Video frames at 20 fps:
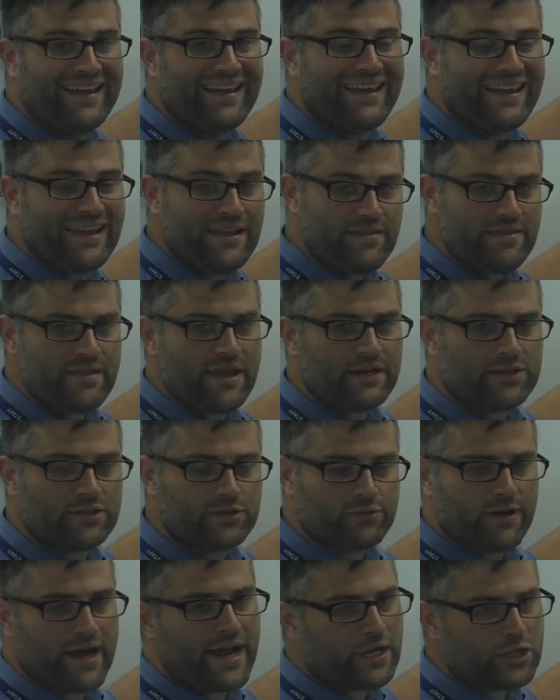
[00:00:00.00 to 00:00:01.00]
in that
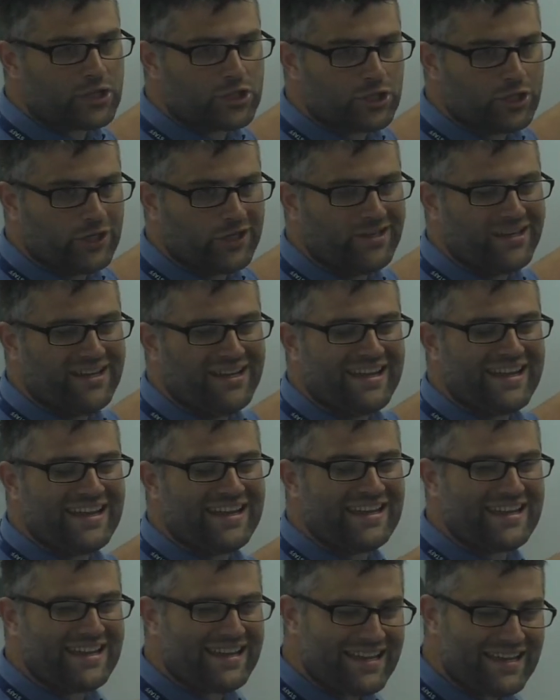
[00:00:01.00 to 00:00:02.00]
direction,
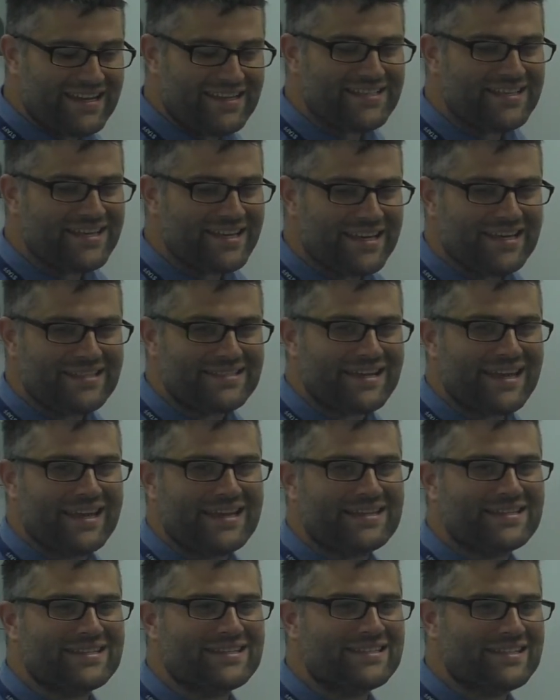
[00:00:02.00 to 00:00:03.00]
is it
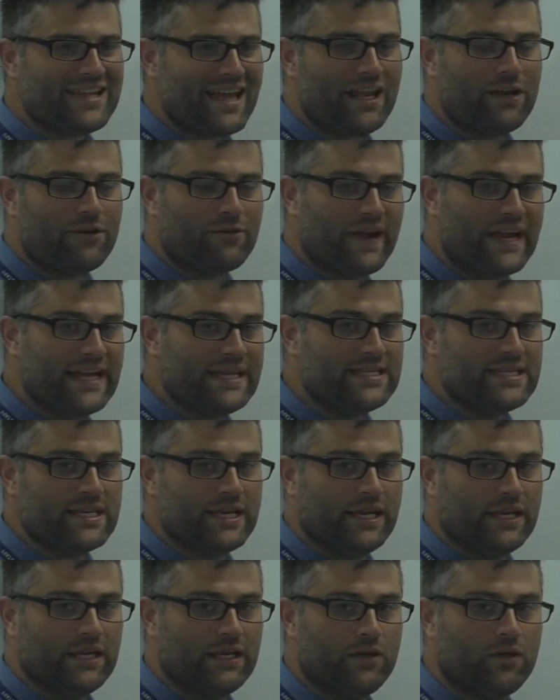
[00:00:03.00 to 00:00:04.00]

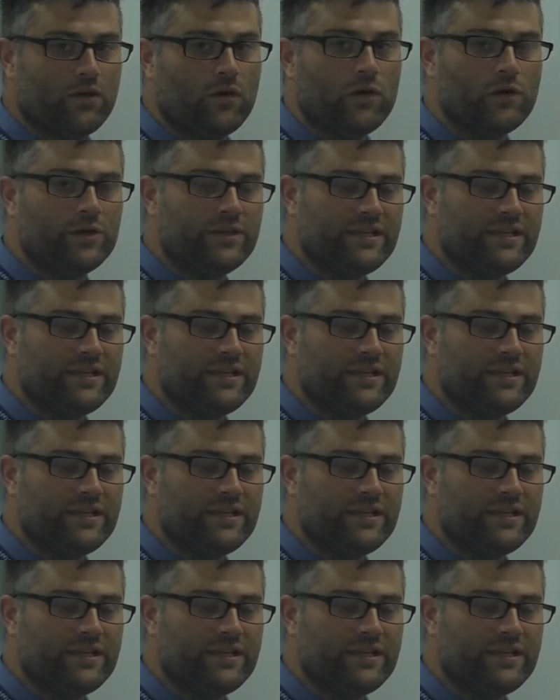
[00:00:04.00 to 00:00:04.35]
accelerating or